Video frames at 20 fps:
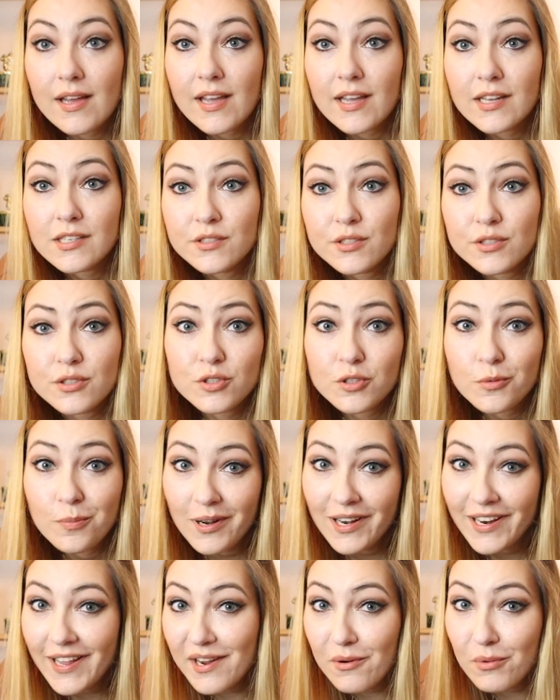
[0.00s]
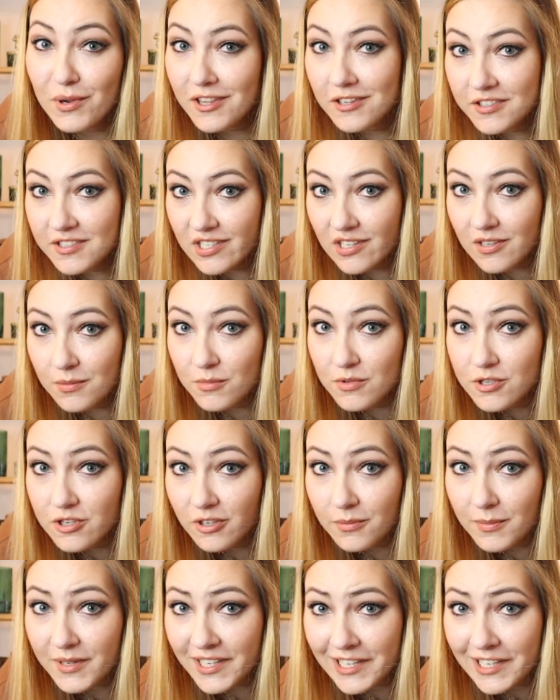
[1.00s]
And to play with some German